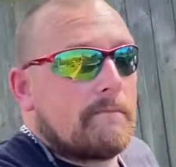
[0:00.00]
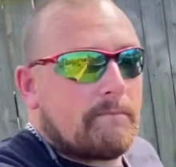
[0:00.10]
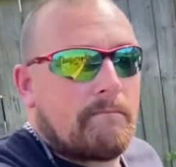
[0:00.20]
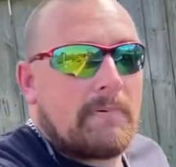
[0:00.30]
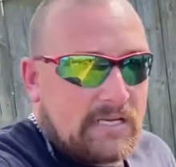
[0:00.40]

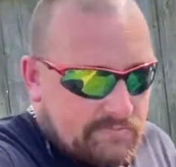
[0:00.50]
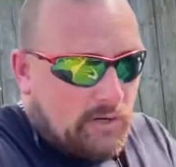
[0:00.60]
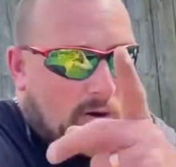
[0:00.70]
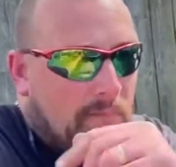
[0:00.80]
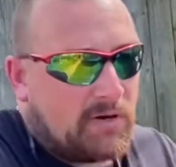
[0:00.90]
back to my
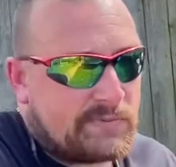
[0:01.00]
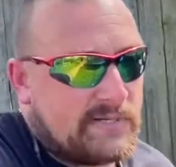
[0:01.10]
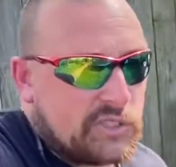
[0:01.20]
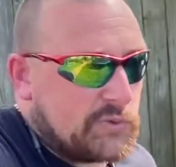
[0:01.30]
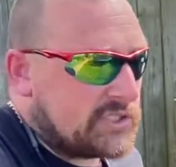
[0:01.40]
compost
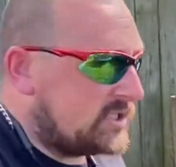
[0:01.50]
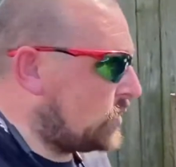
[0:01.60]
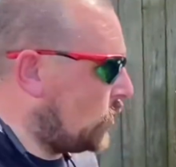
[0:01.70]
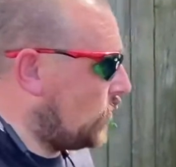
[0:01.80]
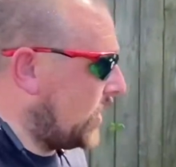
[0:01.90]
bins, which is
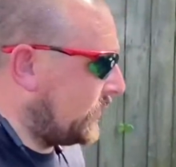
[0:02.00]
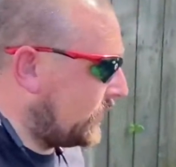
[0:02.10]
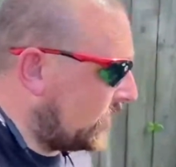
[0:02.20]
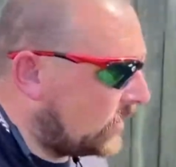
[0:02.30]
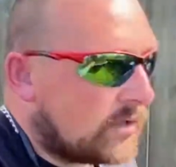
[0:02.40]
where we
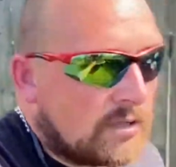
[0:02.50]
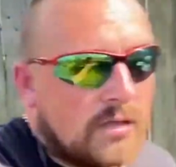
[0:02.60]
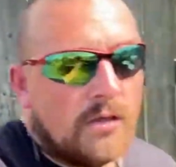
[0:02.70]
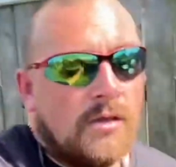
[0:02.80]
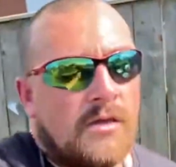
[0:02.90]
were.
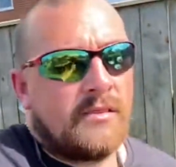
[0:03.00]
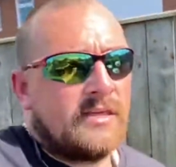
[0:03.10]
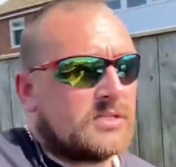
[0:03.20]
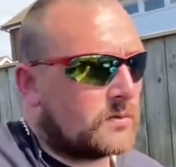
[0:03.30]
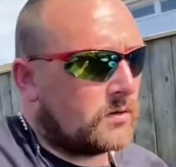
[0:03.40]

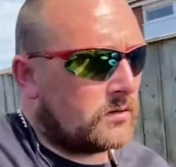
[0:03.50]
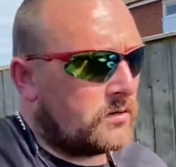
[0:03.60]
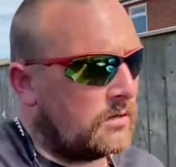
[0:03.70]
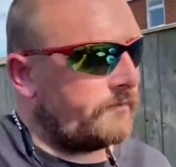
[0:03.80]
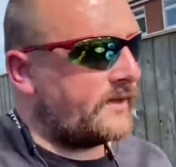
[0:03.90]
This one
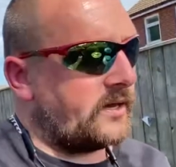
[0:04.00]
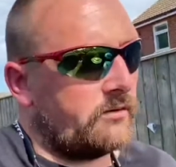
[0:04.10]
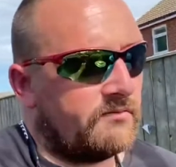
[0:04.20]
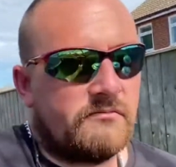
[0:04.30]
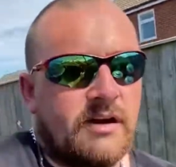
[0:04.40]
on the
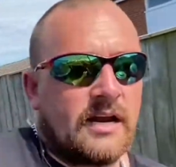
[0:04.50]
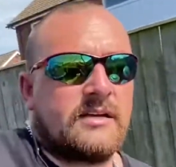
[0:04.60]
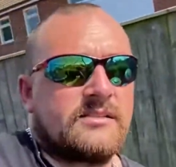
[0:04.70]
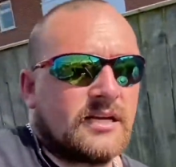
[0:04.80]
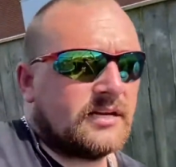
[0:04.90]
right hand
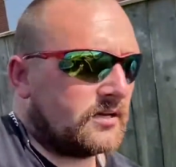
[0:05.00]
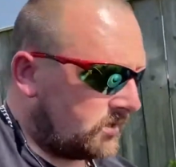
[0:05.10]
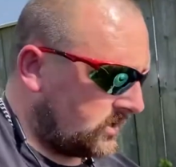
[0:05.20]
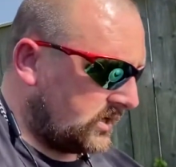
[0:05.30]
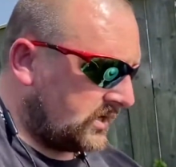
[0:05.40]
side,
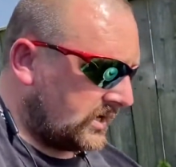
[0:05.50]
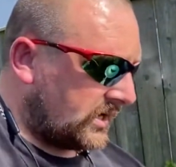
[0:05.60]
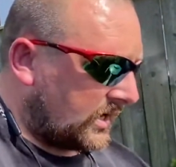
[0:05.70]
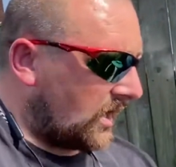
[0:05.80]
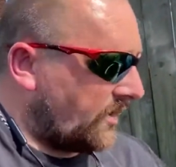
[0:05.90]

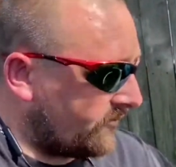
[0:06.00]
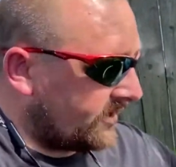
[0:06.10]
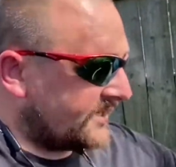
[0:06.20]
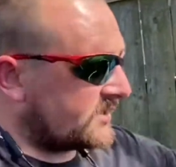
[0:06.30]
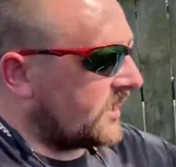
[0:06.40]
I've
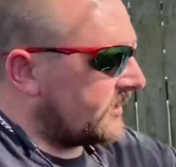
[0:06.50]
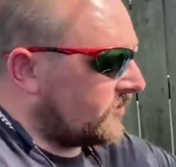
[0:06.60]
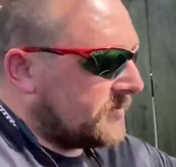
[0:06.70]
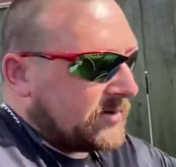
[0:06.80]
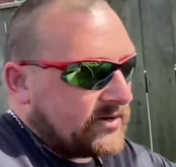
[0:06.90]
already started
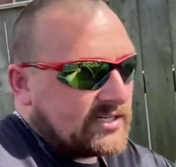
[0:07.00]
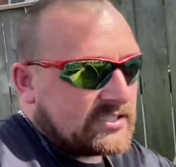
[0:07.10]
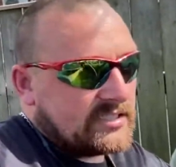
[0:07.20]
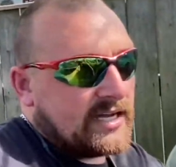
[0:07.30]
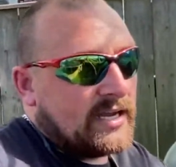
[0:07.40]
cutting the grass
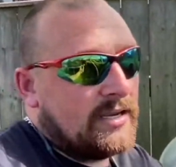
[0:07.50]
today